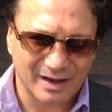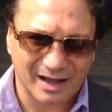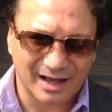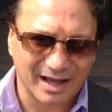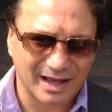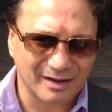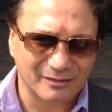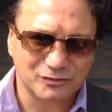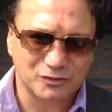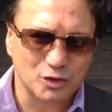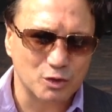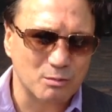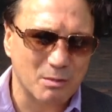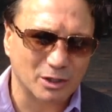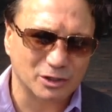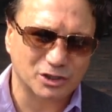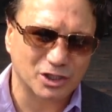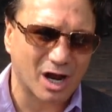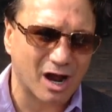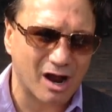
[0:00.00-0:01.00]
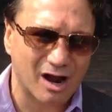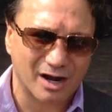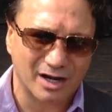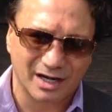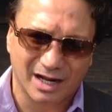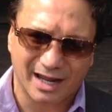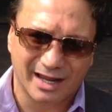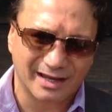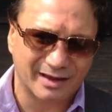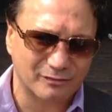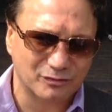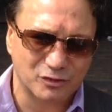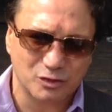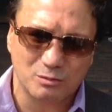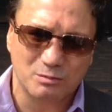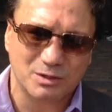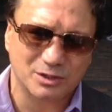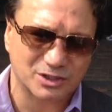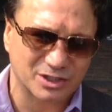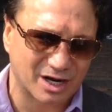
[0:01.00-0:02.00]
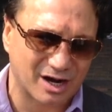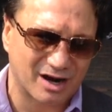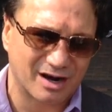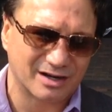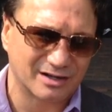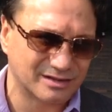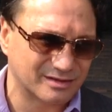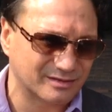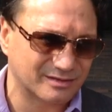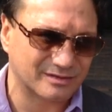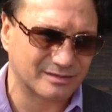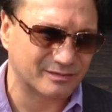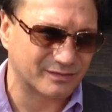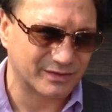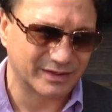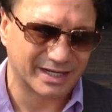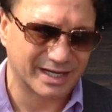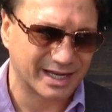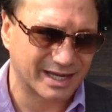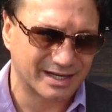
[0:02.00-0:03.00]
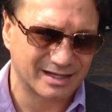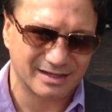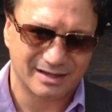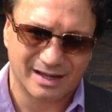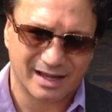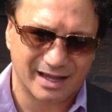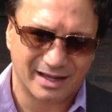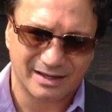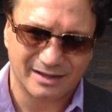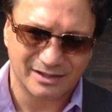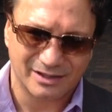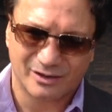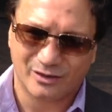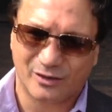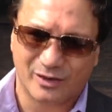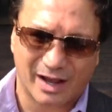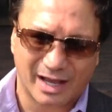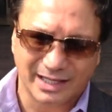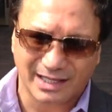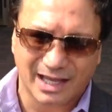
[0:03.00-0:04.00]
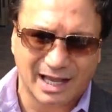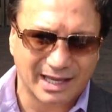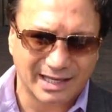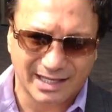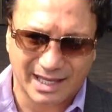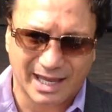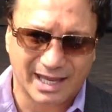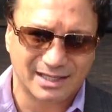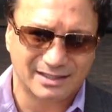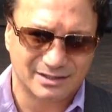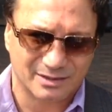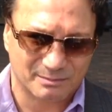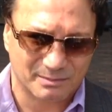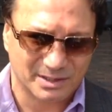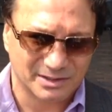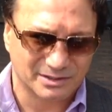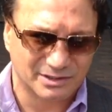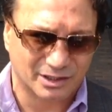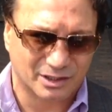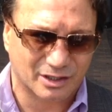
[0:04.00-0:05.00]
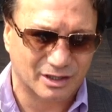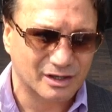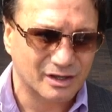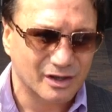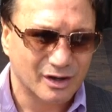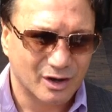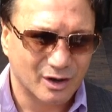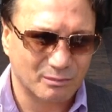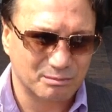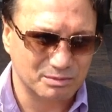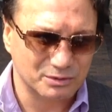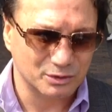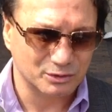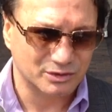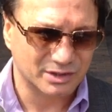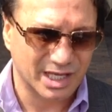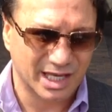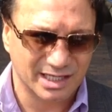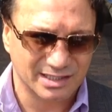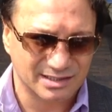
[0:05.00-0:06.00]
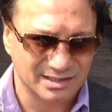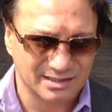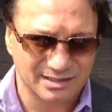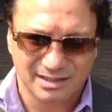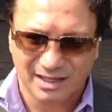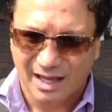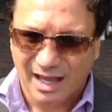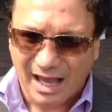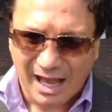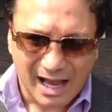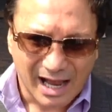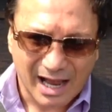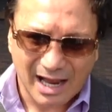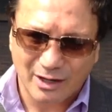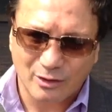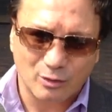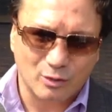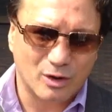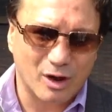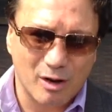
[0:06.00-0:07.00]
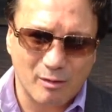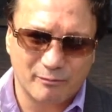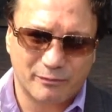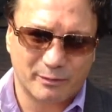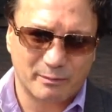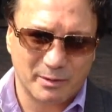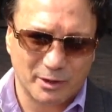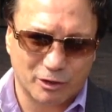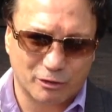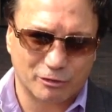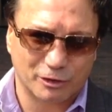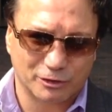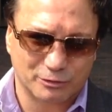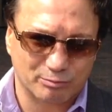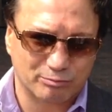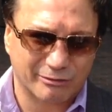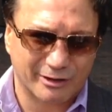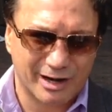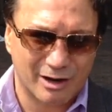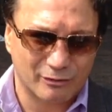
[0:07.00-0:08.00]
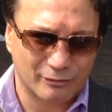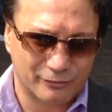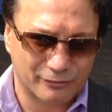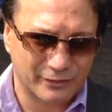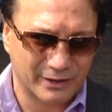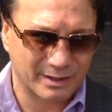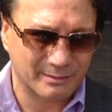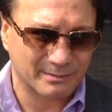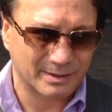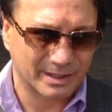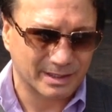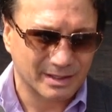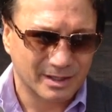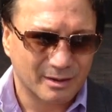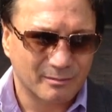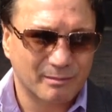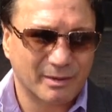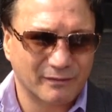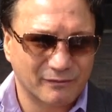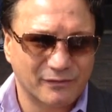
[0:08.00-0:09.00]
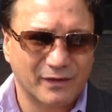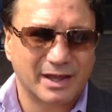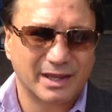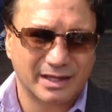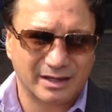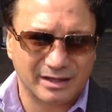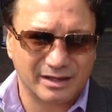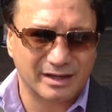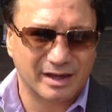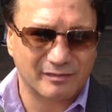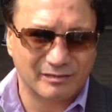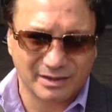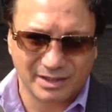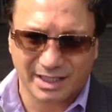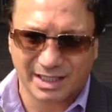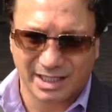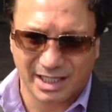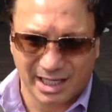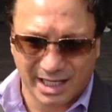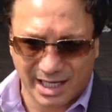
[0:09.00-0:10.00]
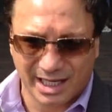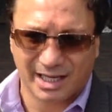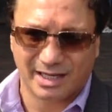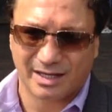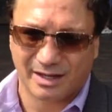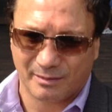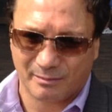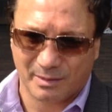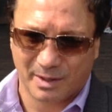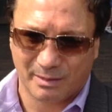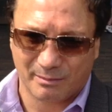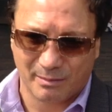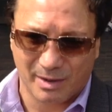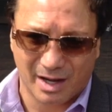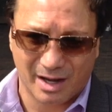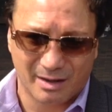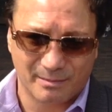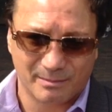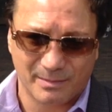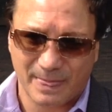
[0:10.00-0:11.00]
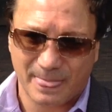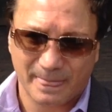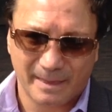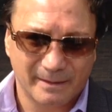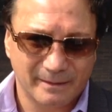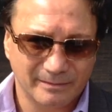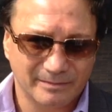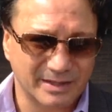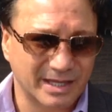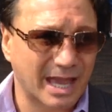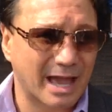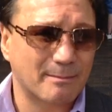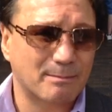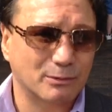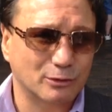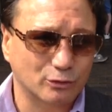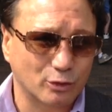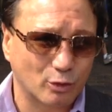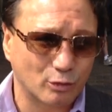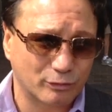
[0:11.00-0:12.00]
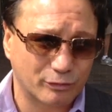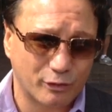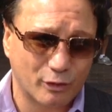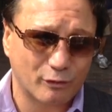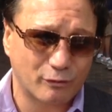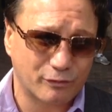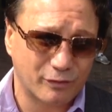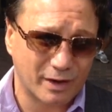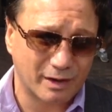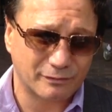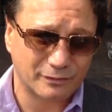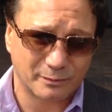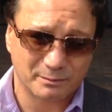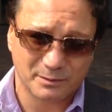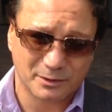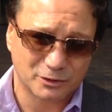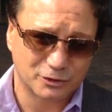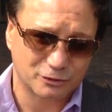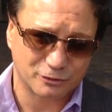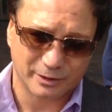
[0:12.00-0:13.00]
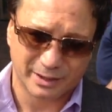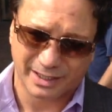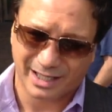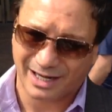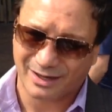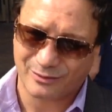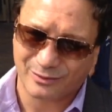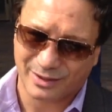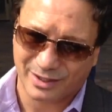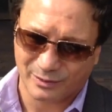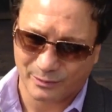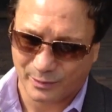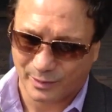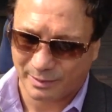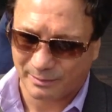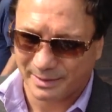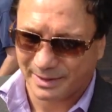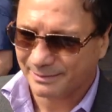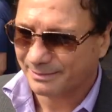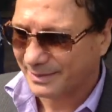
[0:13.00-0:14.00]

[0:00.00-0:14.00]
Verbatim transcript: The police I have too much otherwise. heart. I have too much heart for that. I, you know, I, I hate domestic abuse cases I don't come from a Chris Brown family. My father never laid a hand on my mom. The apple don't fall far from the tree. I don't hit one.